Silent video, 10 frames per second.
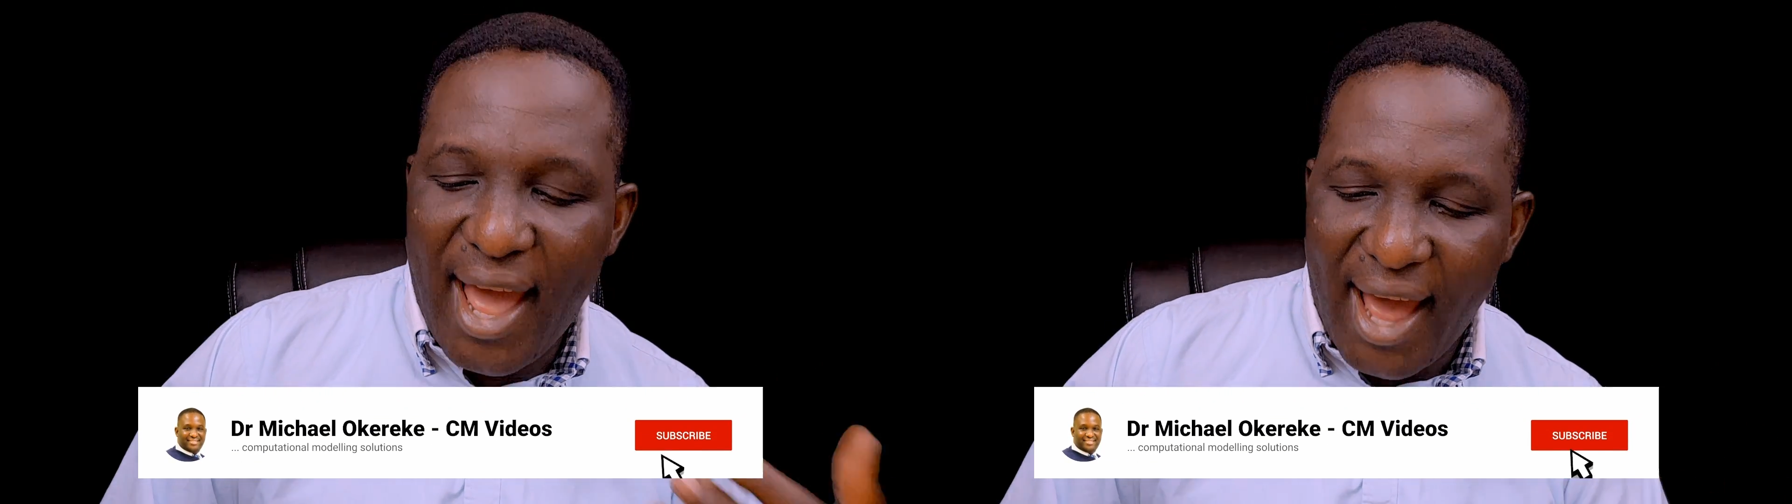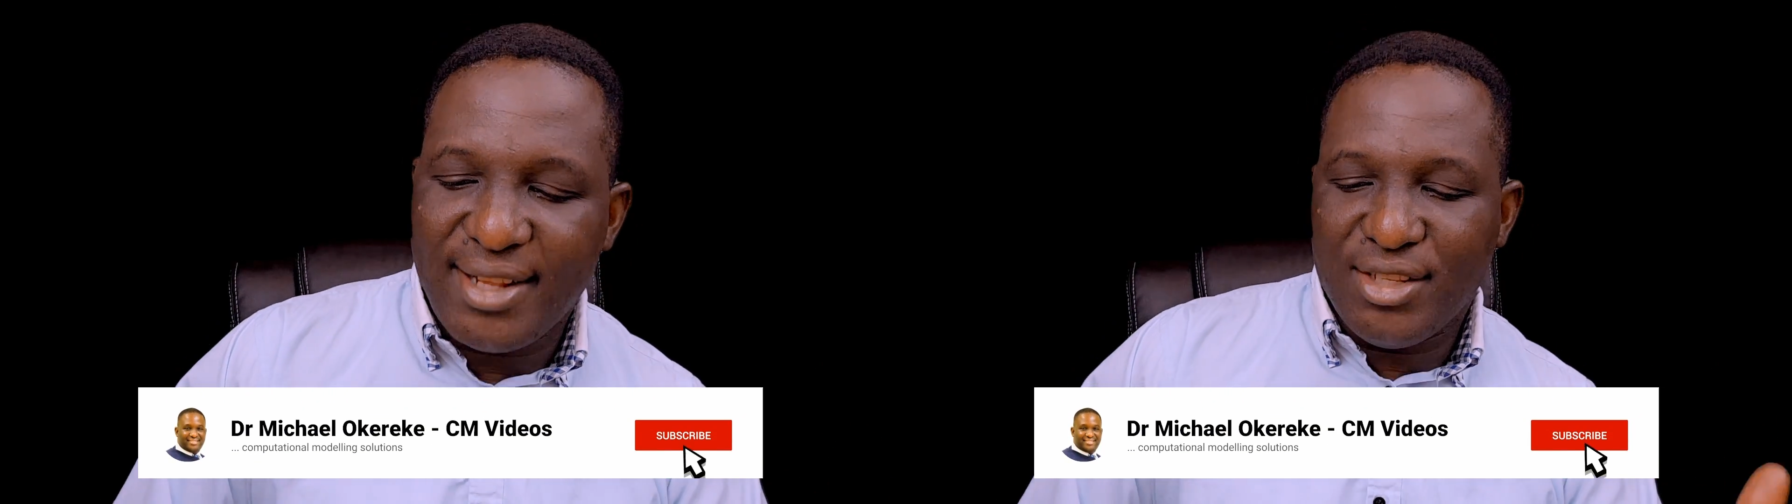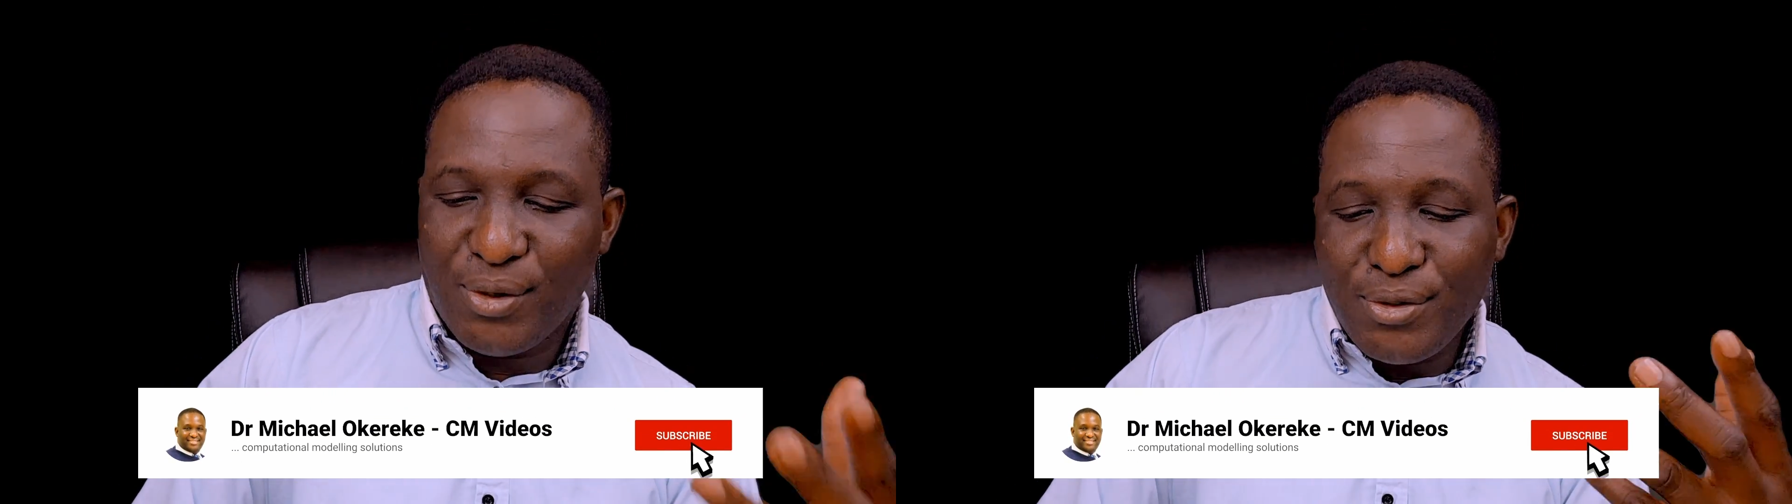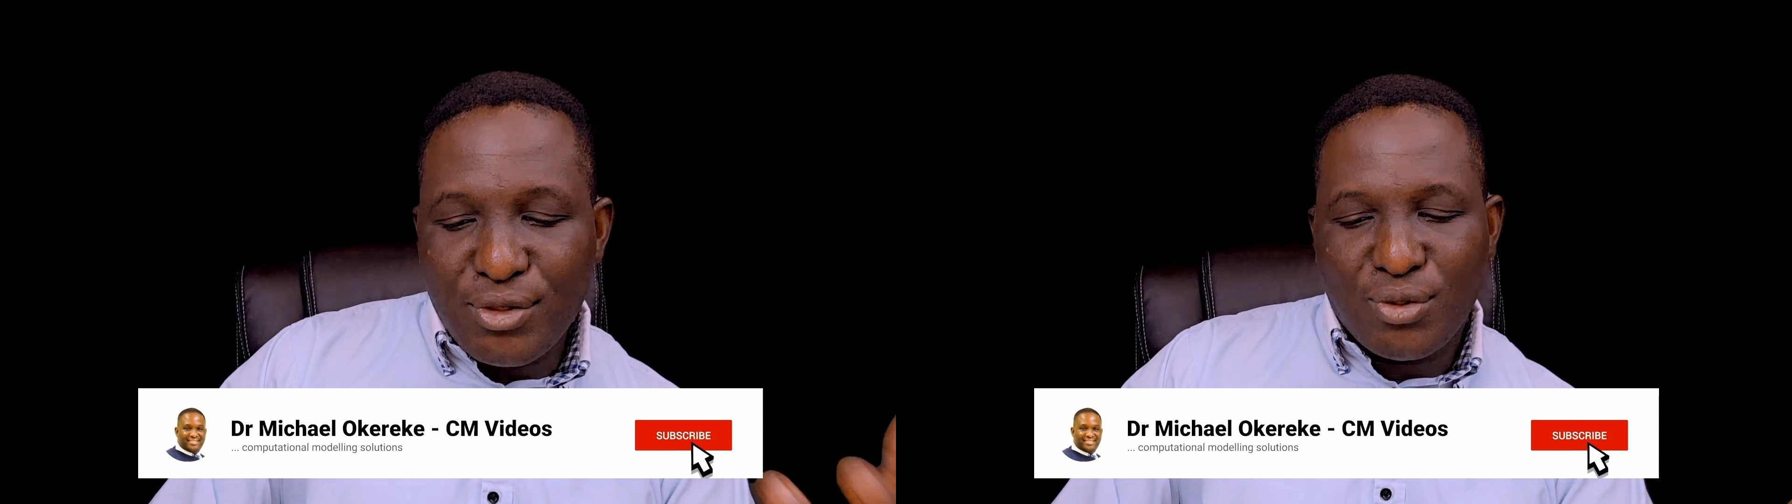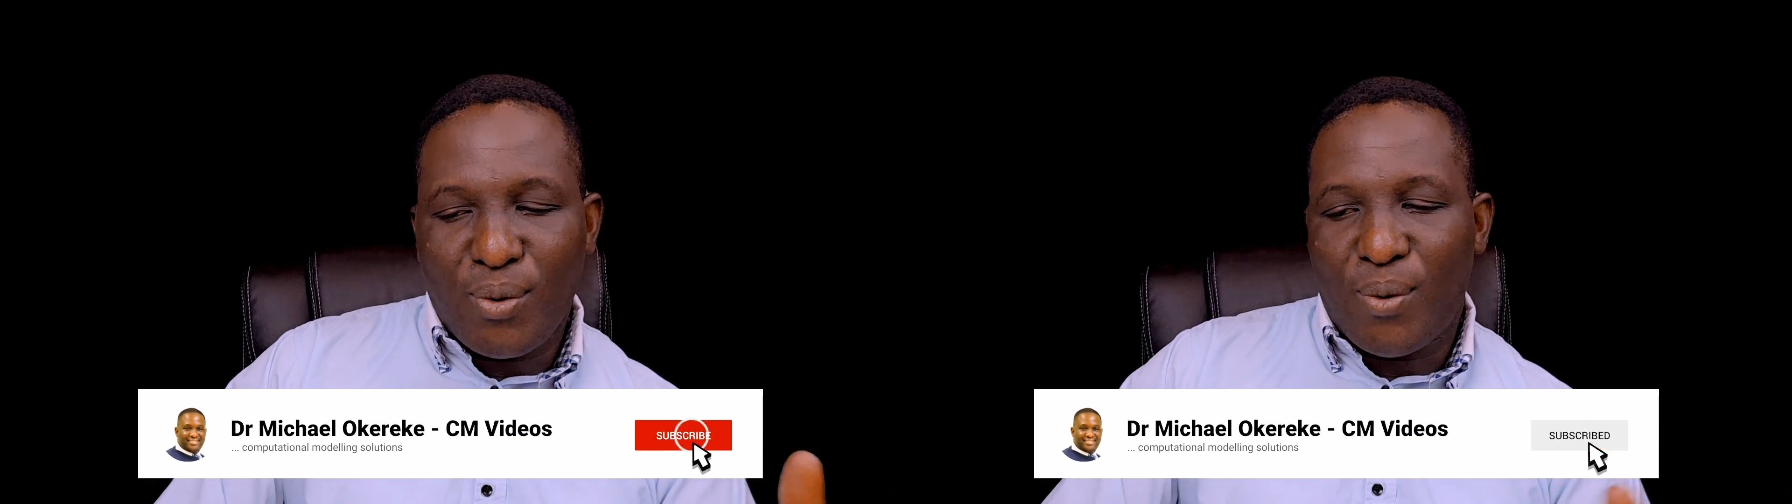and
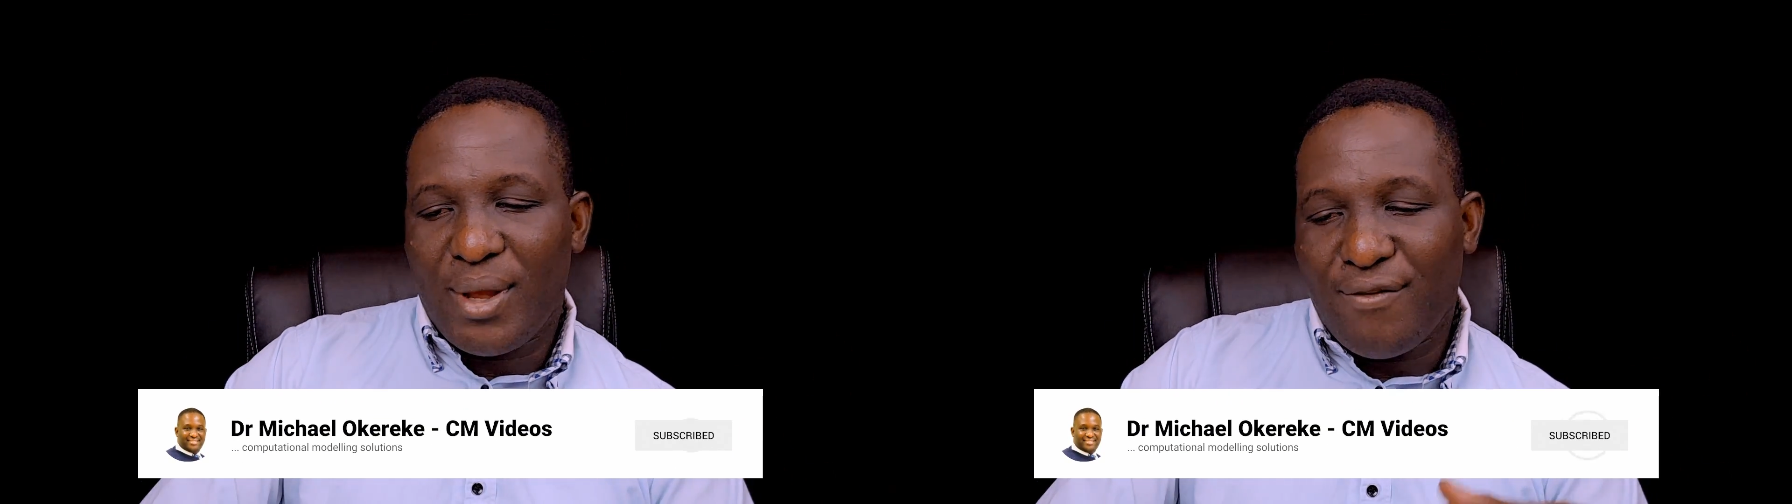also,